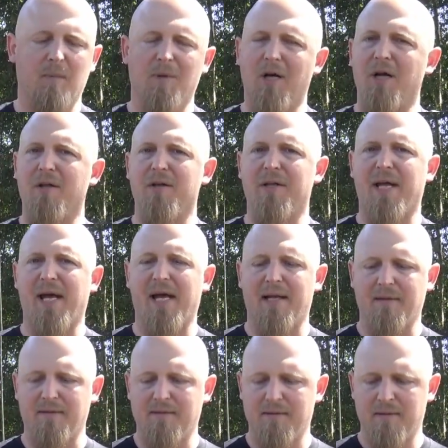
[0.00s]
But other than
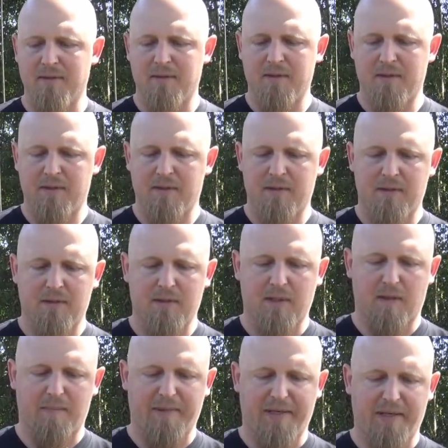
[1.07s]
that,
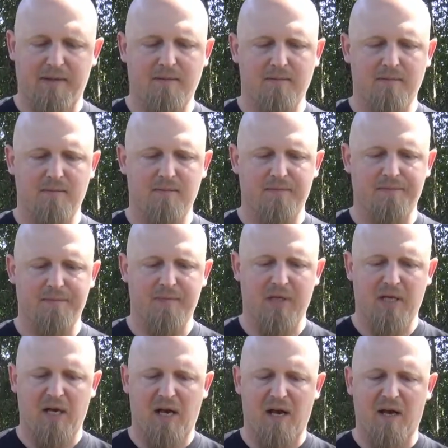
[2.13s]
I mean,
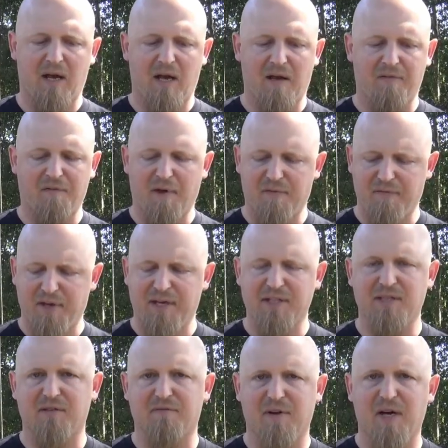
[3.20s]
I think
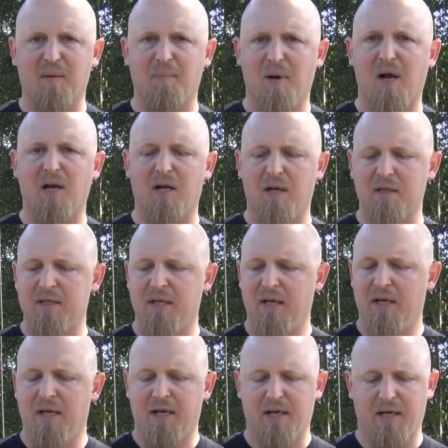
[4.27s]
it's a fair product,
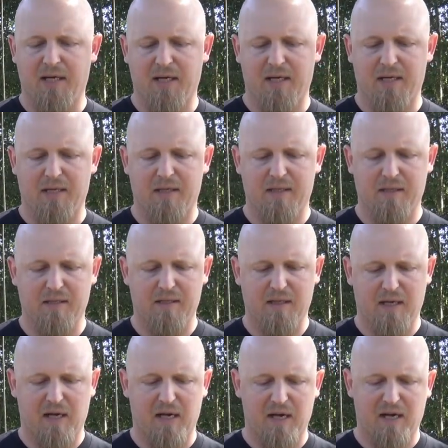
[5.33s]
and
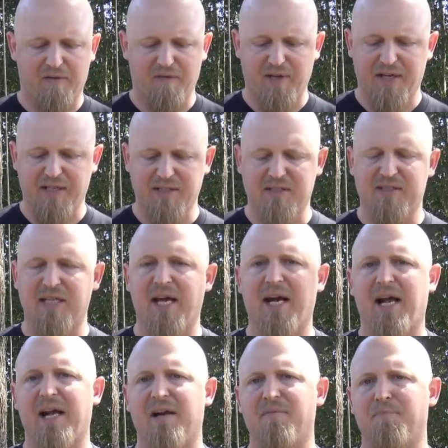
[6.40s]
I think it's
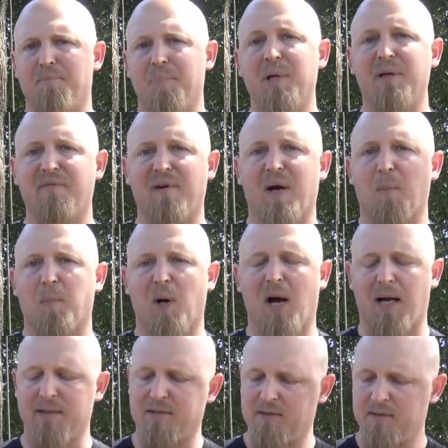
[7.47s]
set at a pretty fair
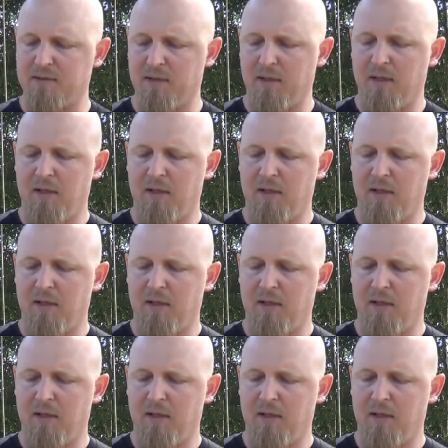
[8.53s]
price.